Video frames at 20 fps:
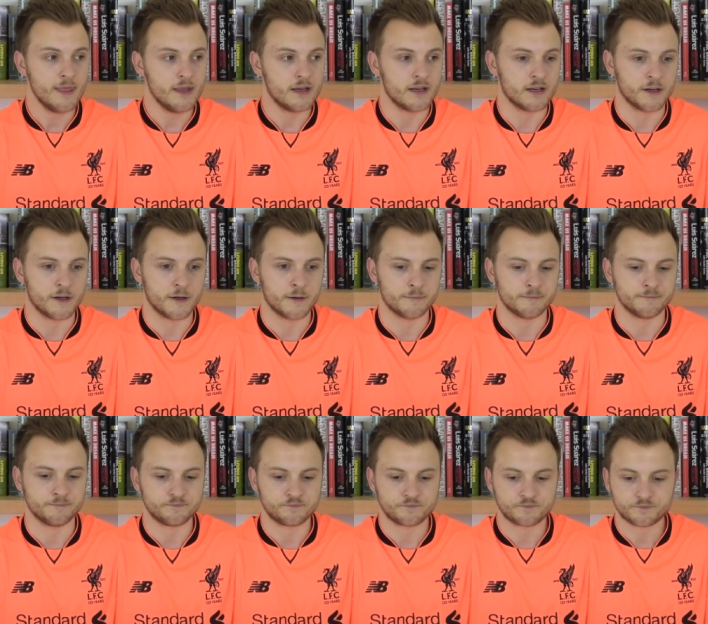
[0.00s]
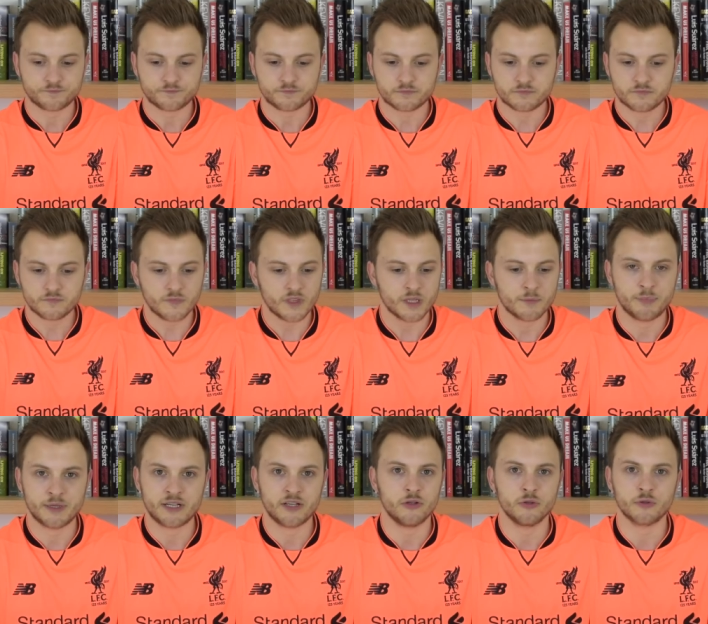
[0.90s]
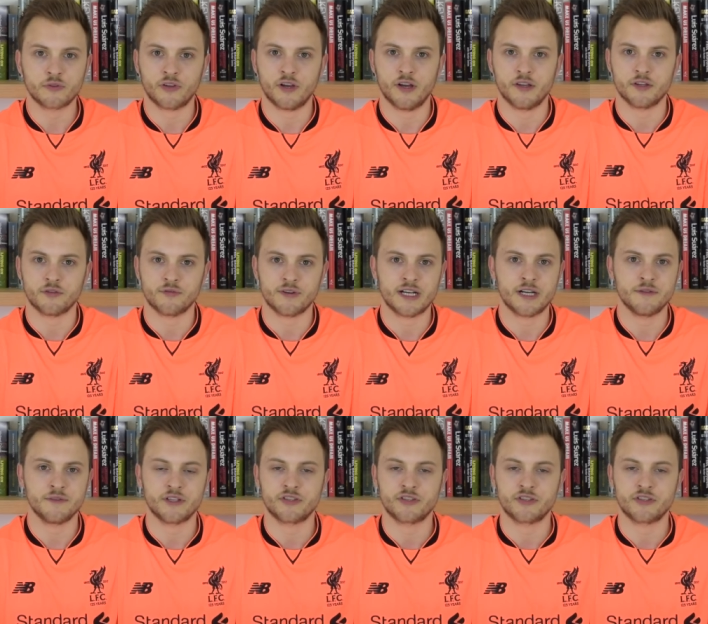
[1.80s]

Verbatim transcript: Um, But it all turned around.